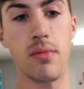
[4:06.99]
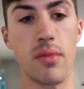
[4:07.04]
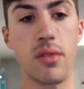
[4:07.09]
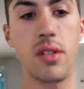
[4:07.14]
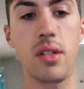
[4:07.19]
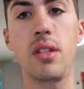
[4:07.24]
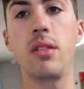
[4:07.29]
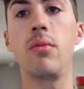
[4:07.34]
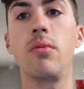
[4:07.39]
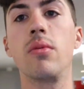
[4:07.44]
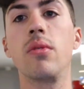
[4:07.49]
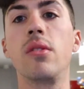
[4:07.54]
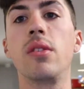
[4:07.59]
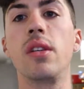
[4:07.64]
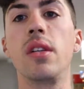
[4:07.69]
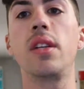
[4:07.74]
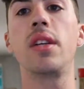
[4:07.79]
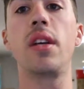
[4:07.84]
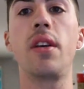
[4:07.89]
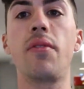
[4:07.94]
See
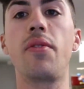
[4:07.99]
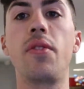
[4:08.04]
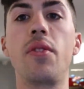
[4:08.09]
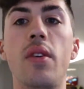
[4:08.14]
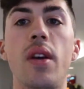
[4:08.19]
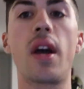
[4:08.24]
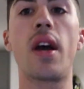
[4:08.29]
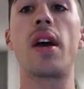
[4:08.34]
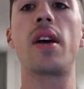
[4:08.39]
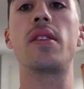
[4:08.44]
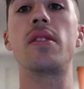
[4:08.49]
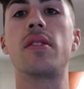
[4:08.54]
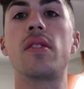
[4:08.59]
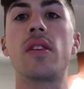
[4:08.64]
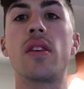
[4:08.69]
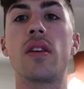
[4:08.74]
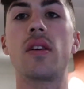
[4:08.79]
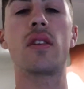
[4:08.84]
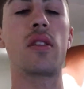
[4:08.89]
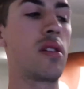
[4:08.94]
if you guys
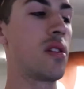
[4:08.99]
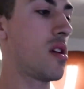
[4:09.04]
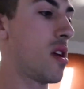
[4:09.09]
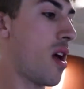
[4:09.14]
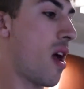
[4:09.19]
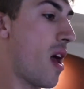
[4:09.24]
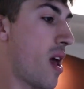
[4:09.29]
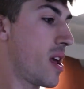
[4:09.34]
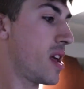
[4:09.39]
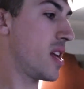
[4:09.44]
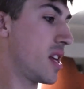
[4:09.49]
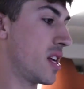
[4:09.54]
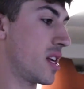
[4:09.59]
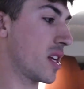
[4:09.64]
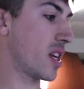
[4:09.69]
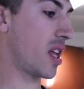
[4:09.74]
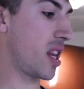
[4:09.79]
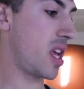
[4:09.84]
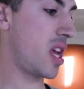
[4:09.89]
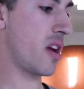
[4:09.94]
can